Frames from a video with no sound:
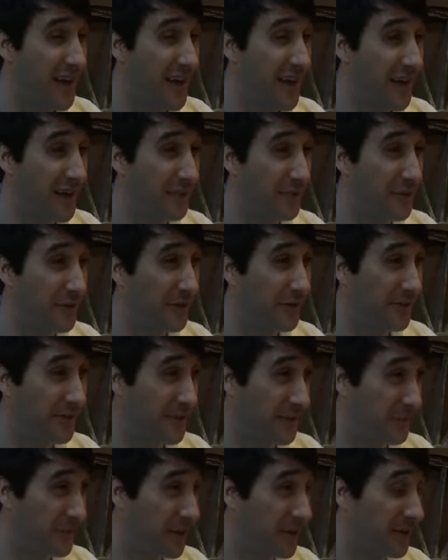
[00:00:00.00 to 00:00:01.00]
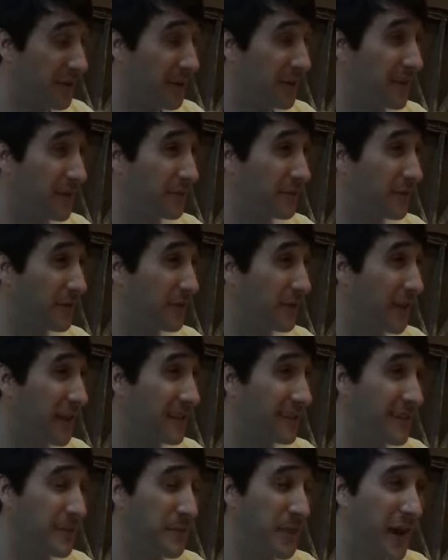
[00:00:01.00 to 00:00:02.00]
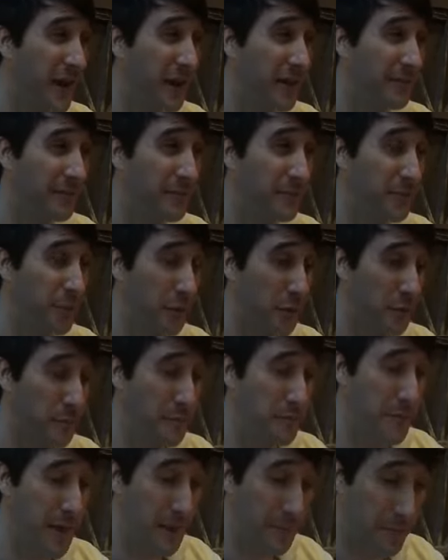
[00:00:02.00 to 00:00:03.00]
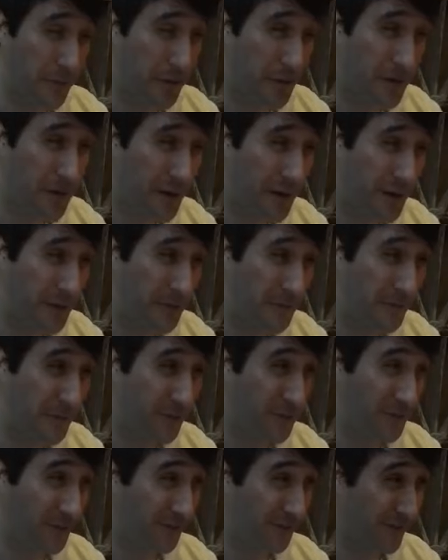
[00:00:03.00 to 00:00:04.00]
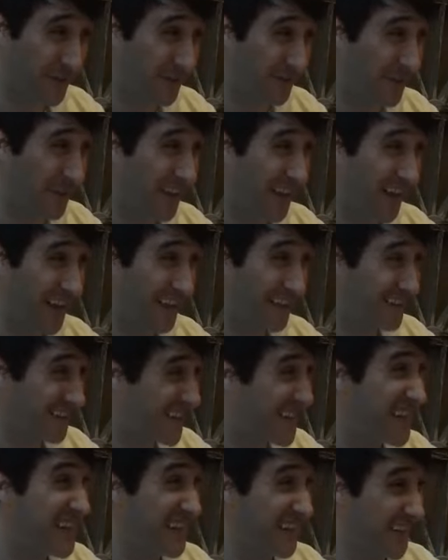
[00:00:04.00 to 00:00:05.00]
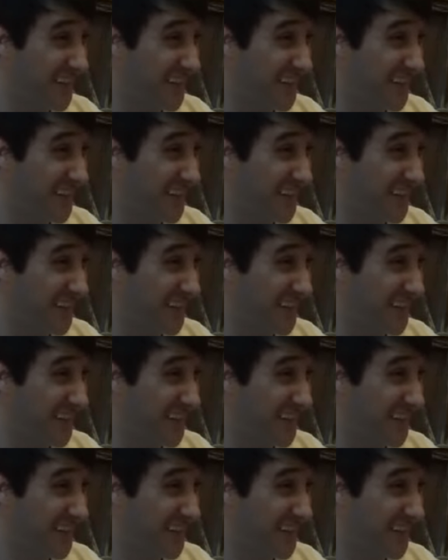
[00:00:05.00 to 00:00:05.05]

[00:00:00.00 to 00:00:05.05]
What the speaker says: And we were on the same Little League team. So the last time I remember him was when we were like 10.